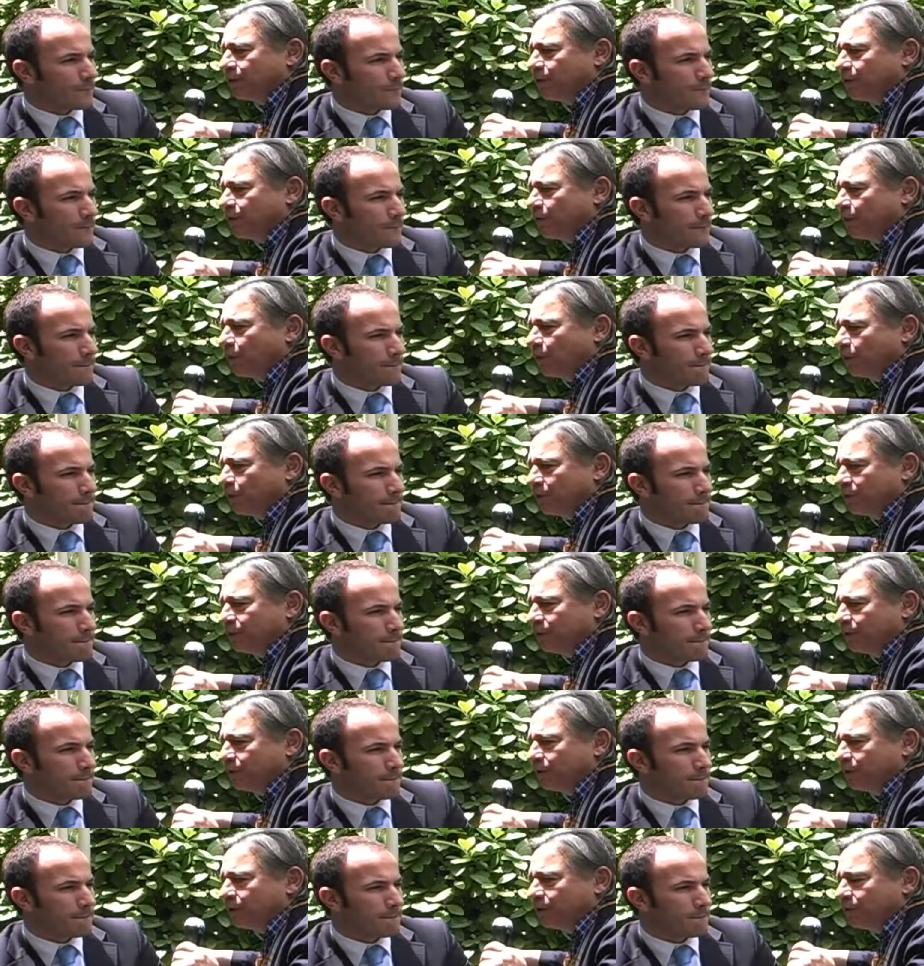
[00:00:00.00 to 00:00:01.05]
Speaker 1: involvement,
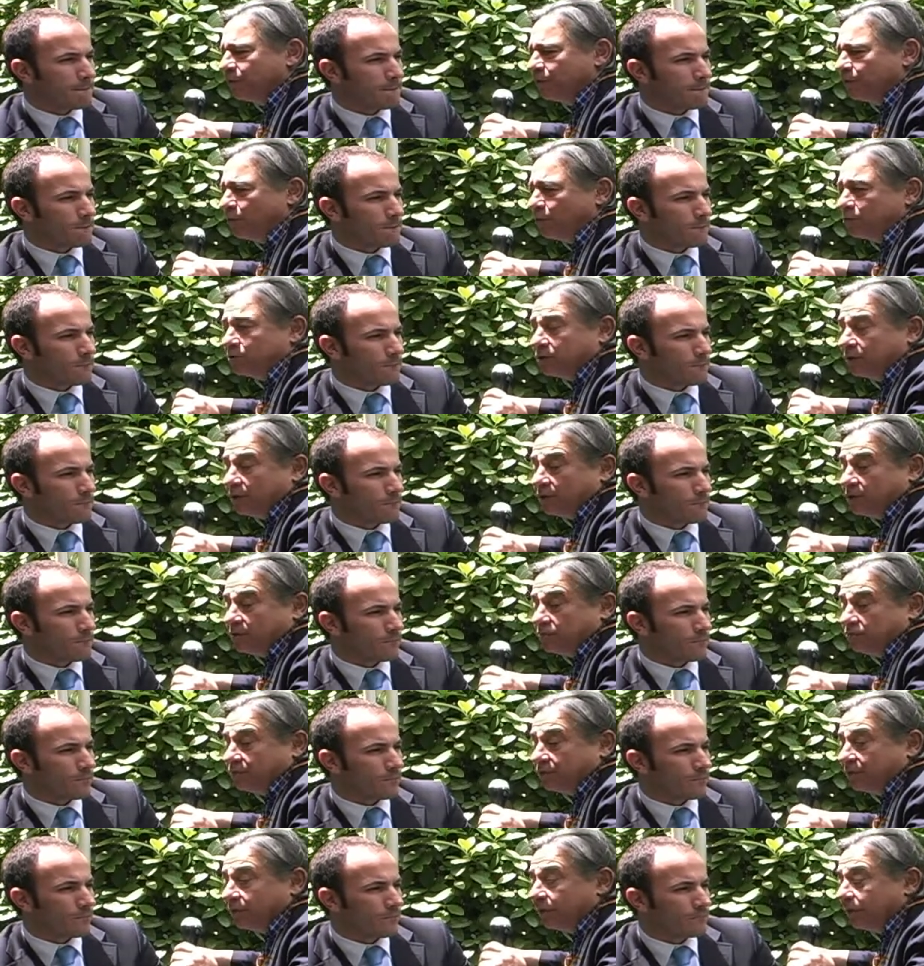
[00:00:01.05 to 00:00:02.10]
uh, mostly uh,
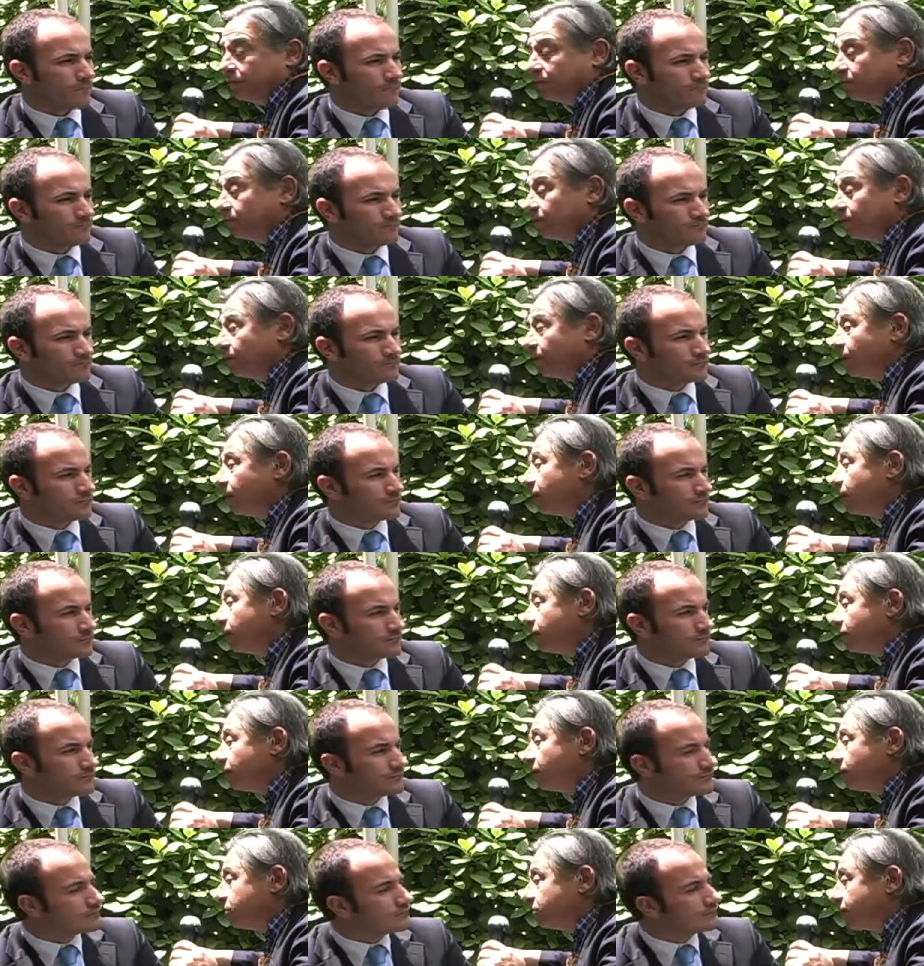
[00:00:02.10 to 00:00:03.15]

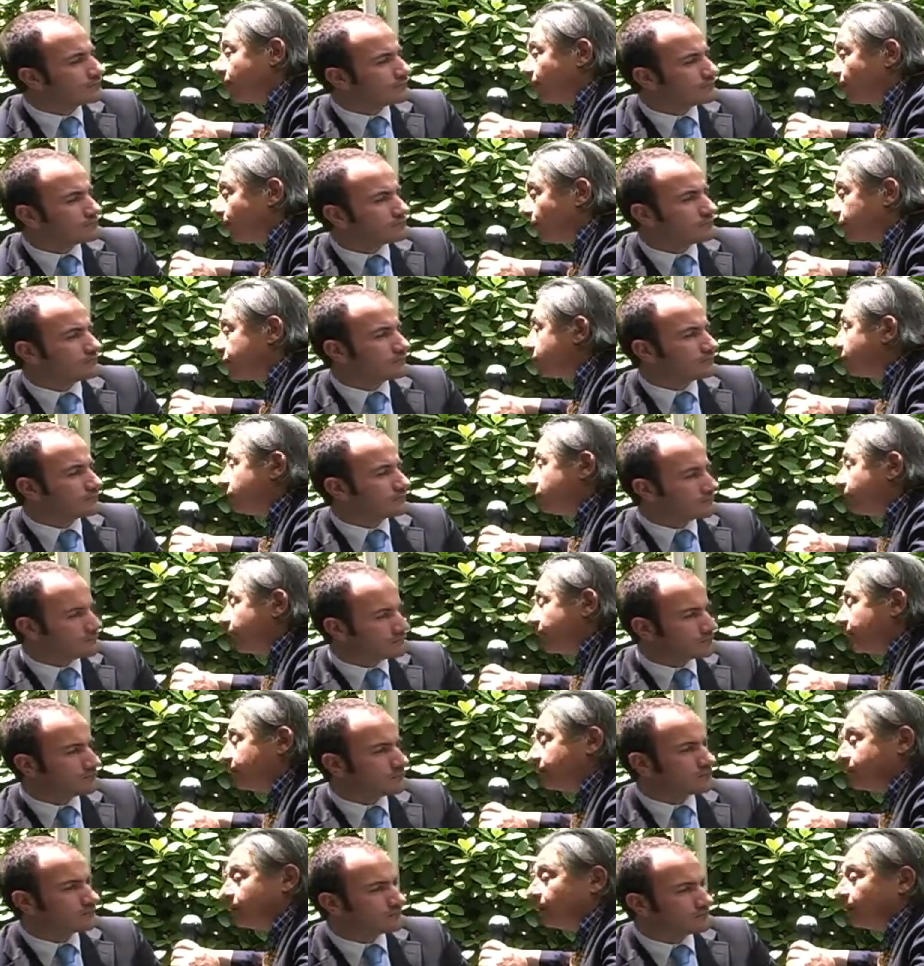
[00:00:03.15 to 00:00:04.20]
uh, serosal,
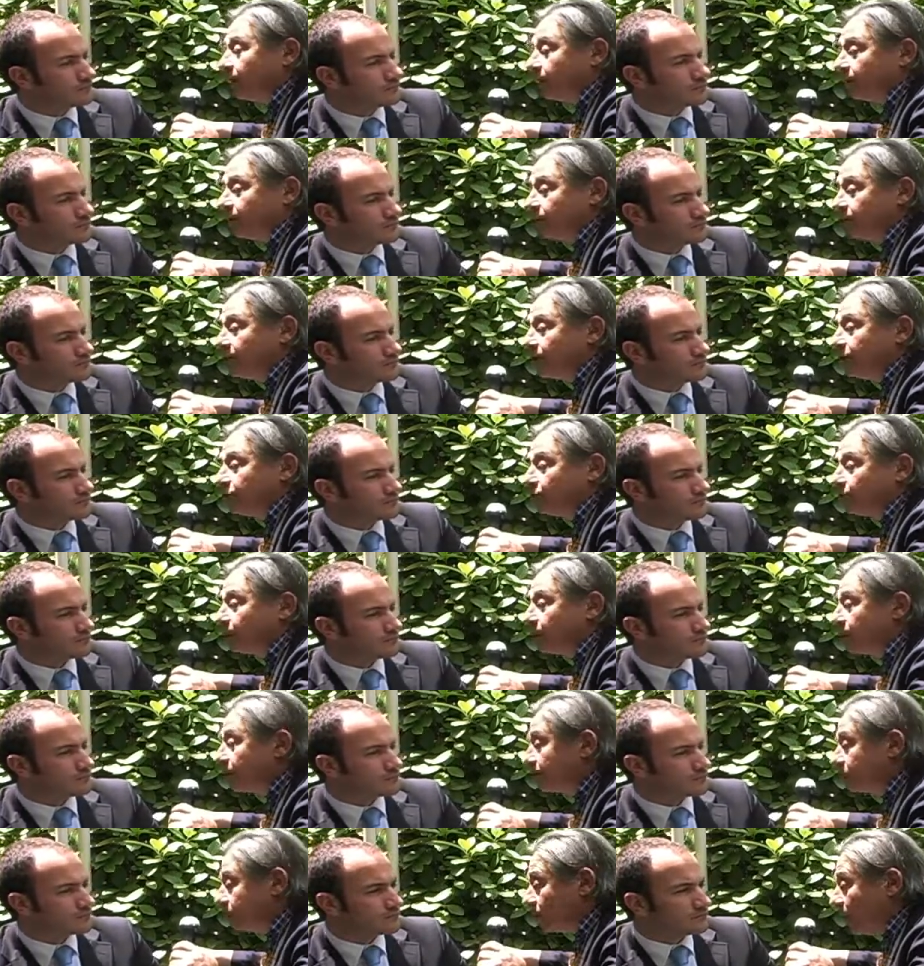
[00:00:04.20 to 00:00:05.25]
but uh, the
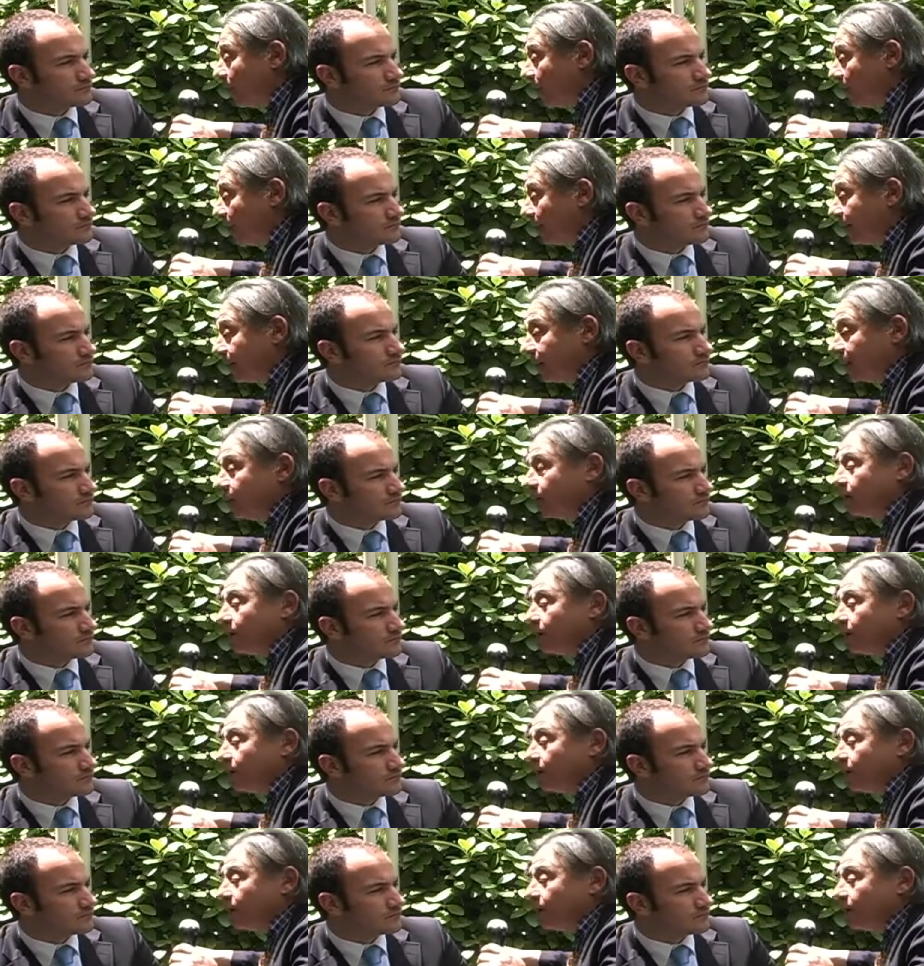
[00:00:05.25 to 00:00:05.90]
injury is high.